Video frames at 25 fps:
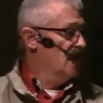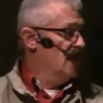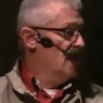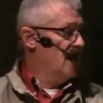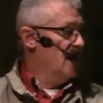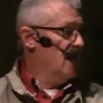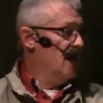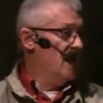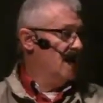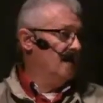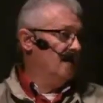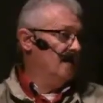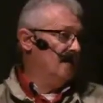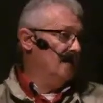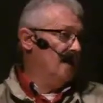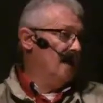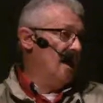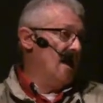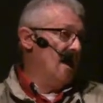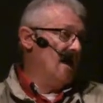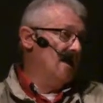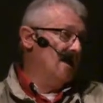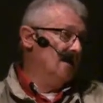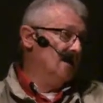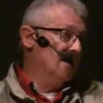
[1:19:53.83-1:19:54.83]
And,
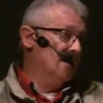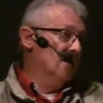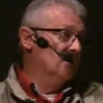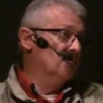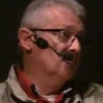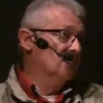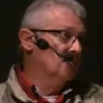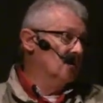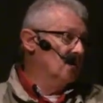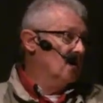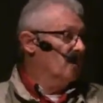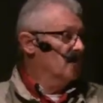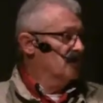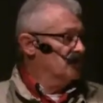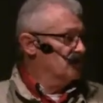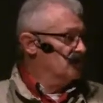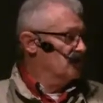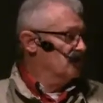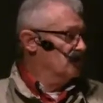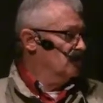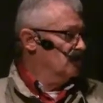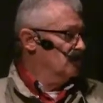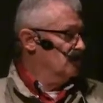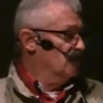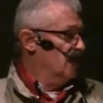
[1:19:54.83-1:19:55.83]
and you know,
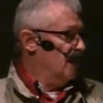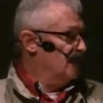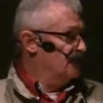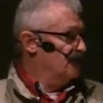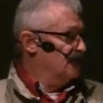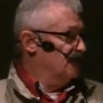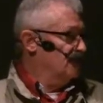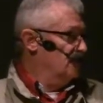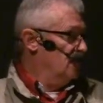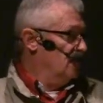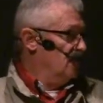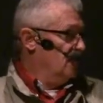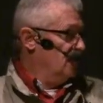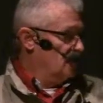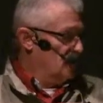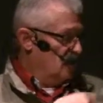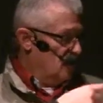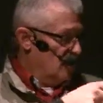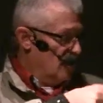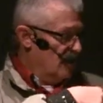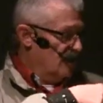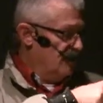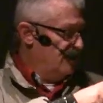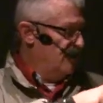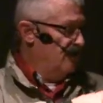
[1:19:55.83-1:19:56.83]
also at, uh,
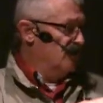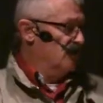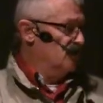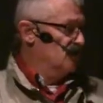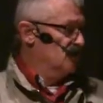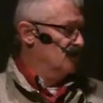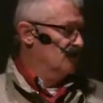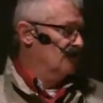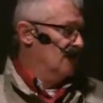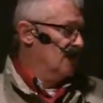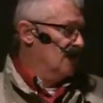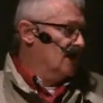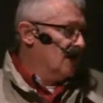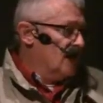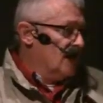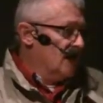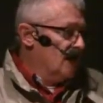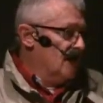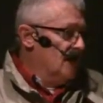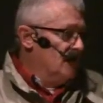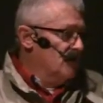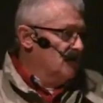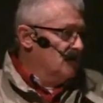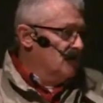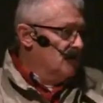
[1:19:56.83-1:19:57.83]
when I finish them, I, I
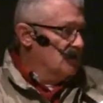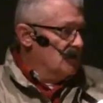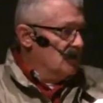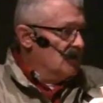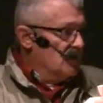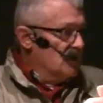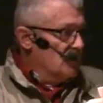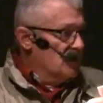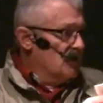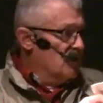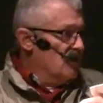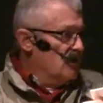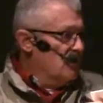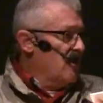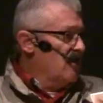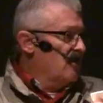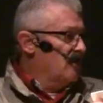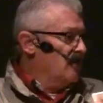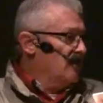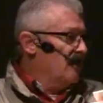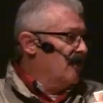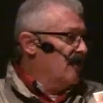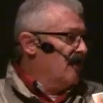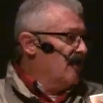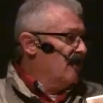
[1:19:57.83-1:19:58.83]
keep the, the, the pair
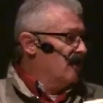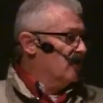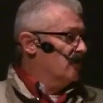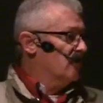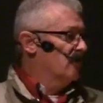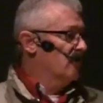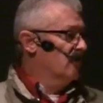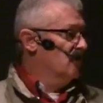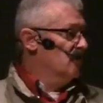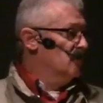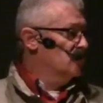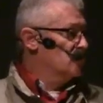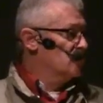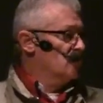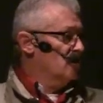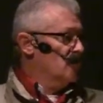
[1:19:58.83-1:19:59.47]
together so